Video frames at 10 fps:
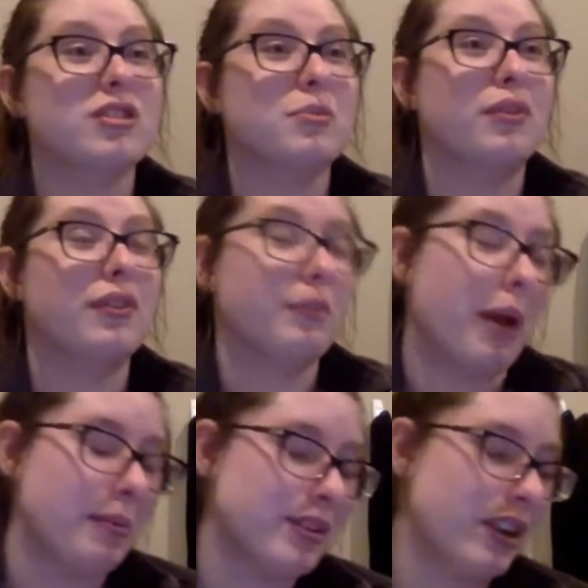this movie from
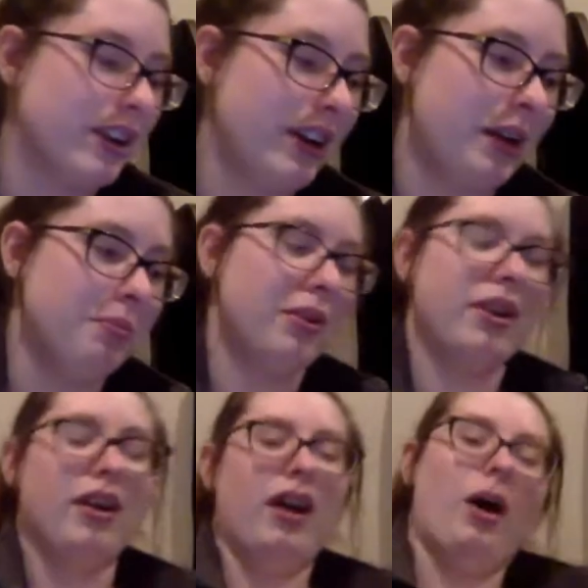Amazon and put
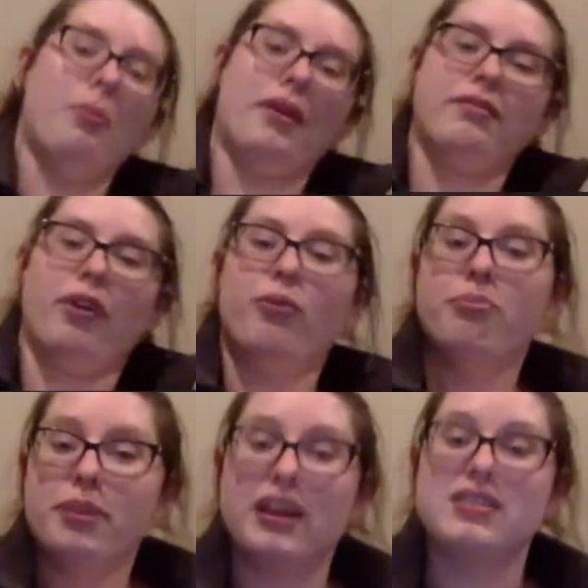it on my phone
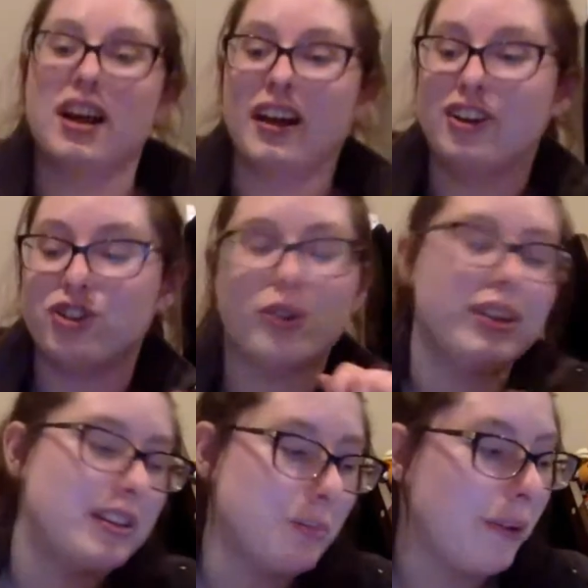because I enjoyed
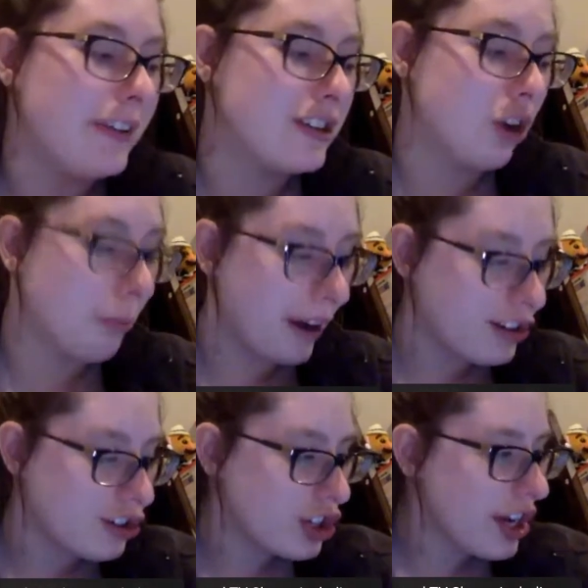this movie so
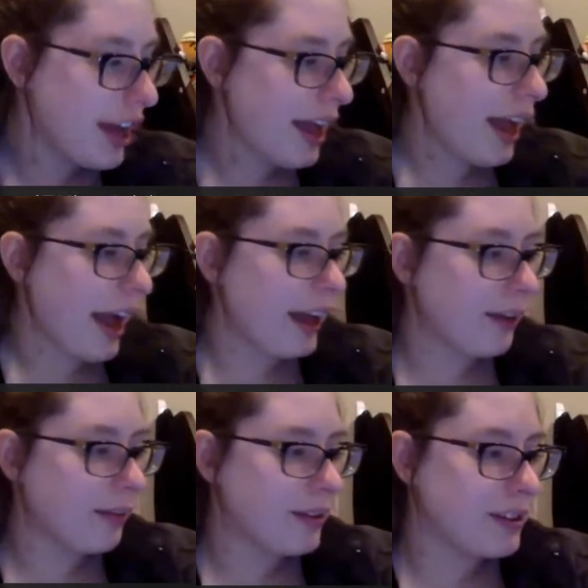much. And it
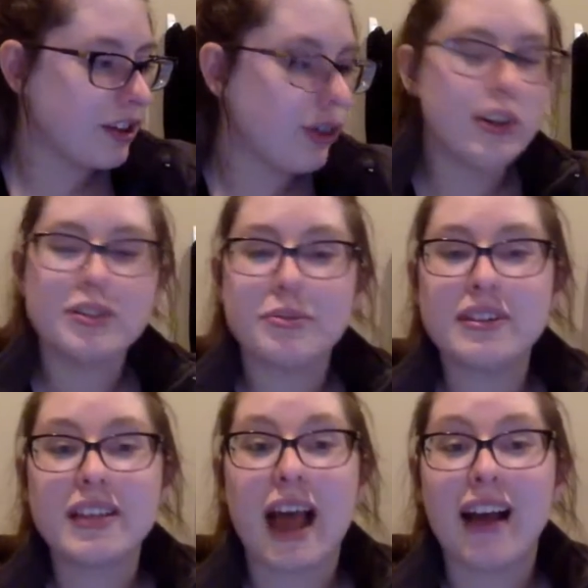was
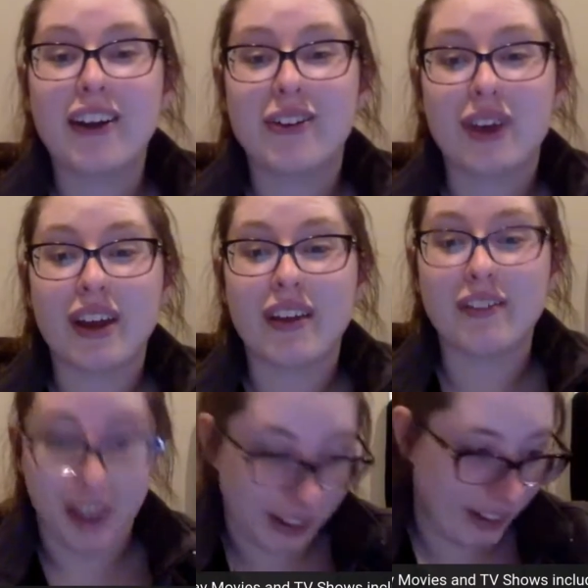Christmas at Grand
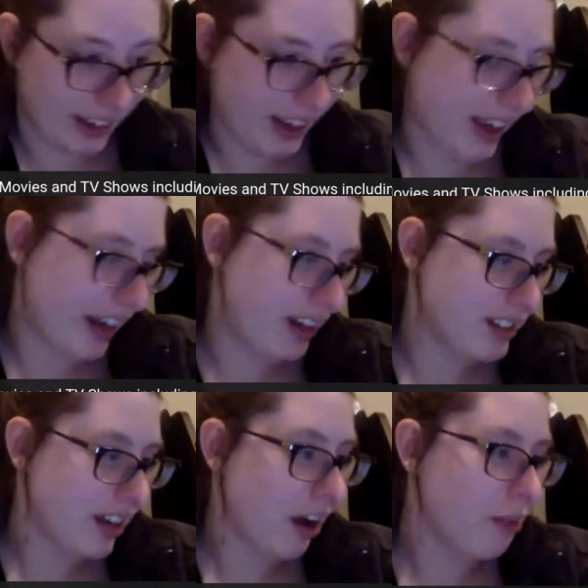Valley, and it is
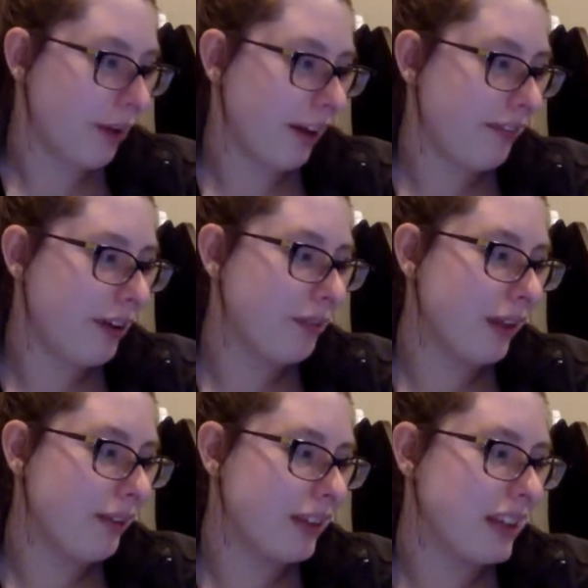a Hallmark film
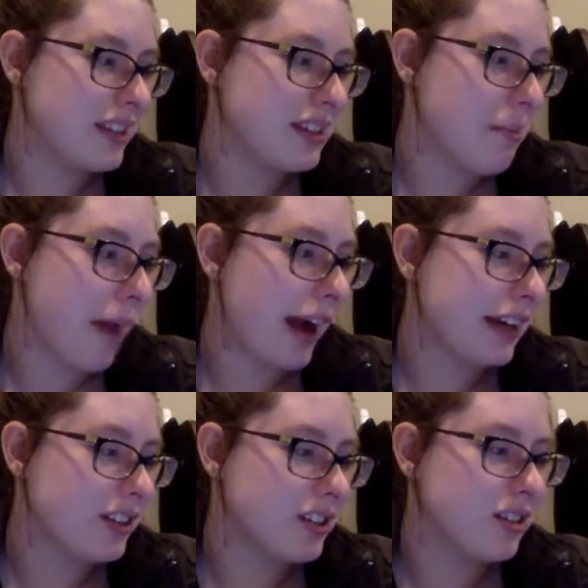that released back
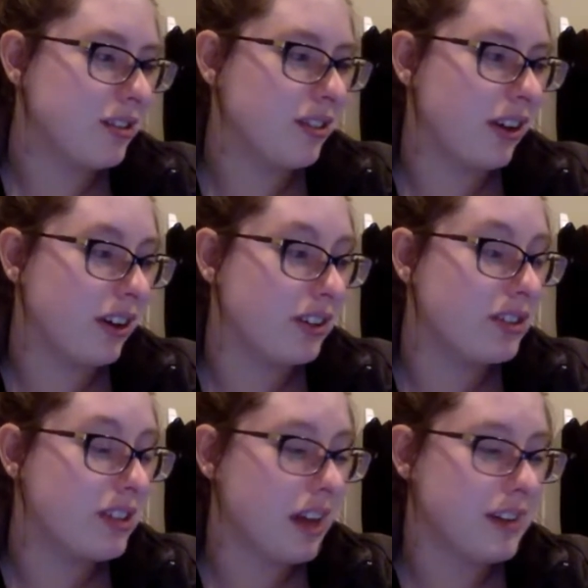in
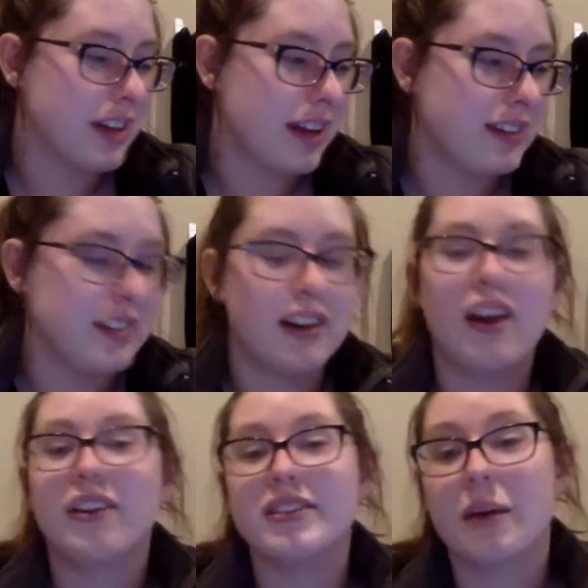2018
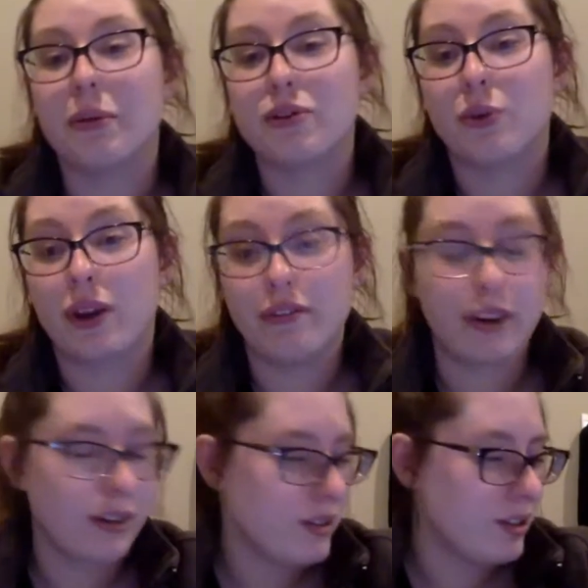on December
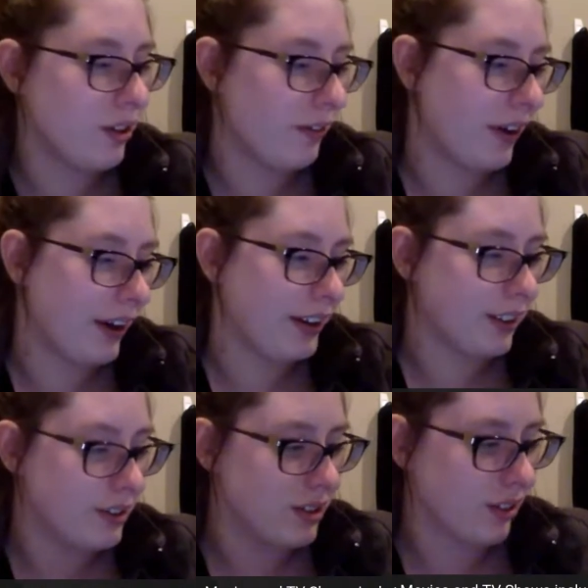21st, so very
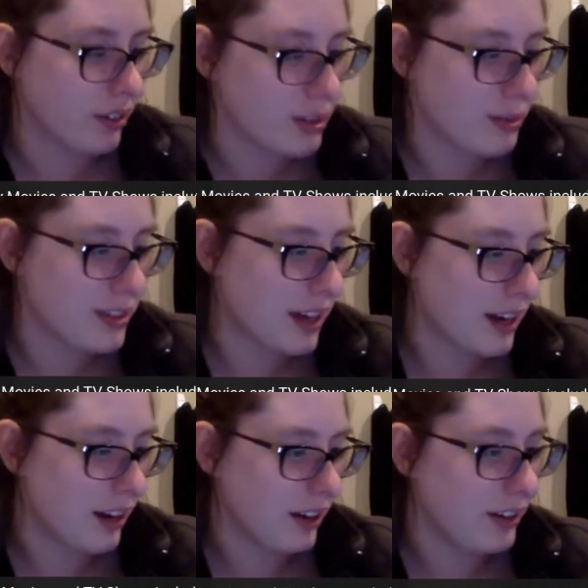close to Christmas that
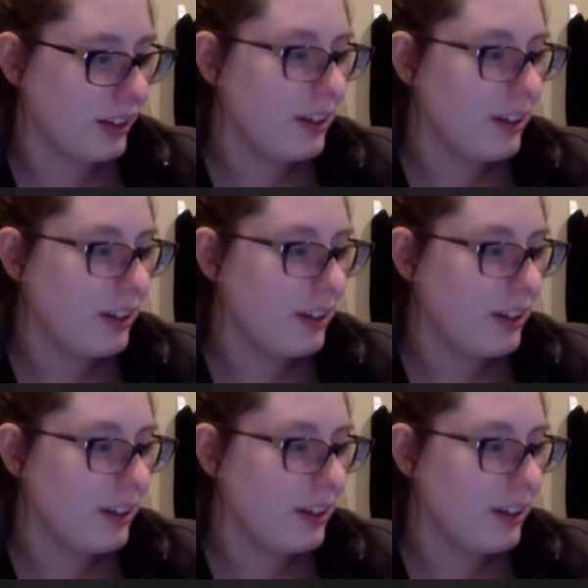year.